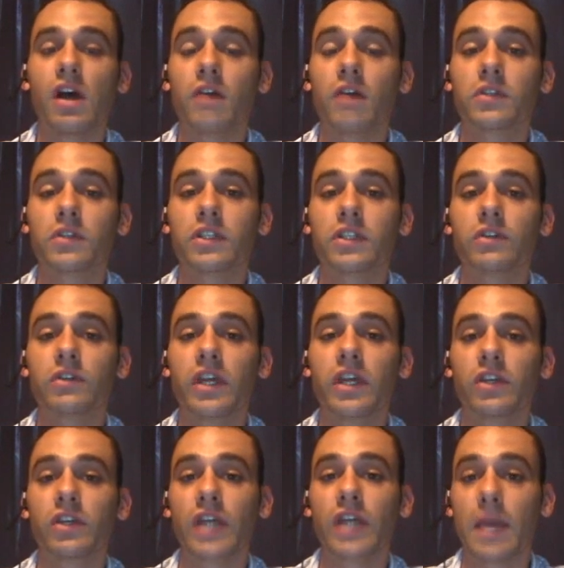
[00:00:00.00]
of illegal
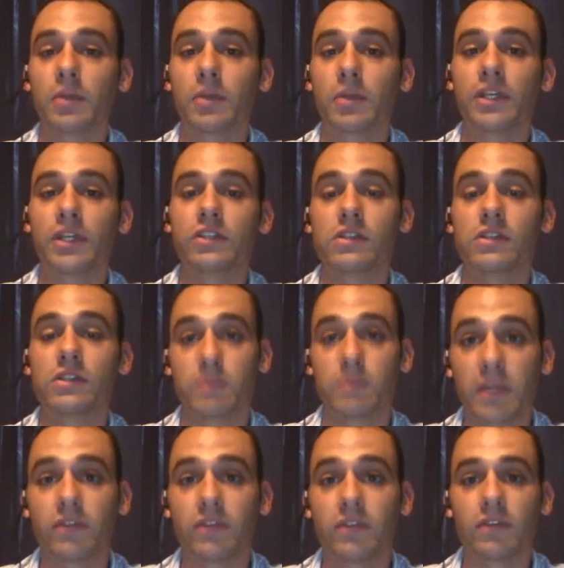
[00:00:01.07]
alien apprehensions
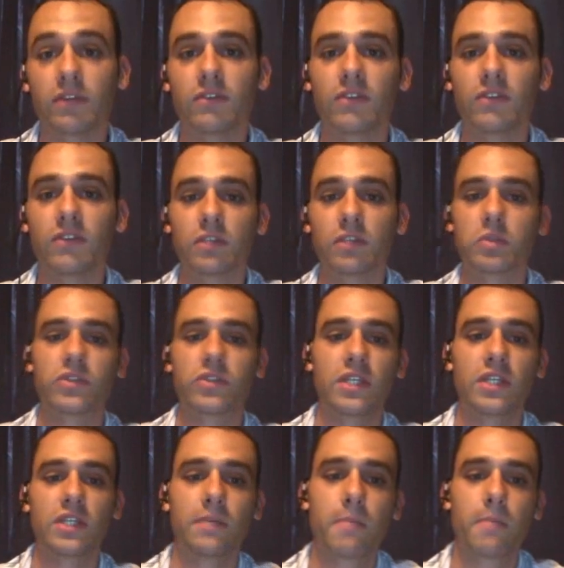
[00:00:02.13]
by
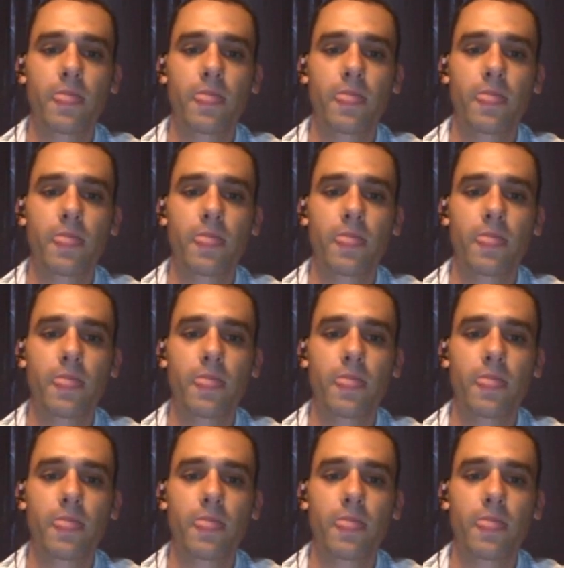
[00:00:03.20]
66%.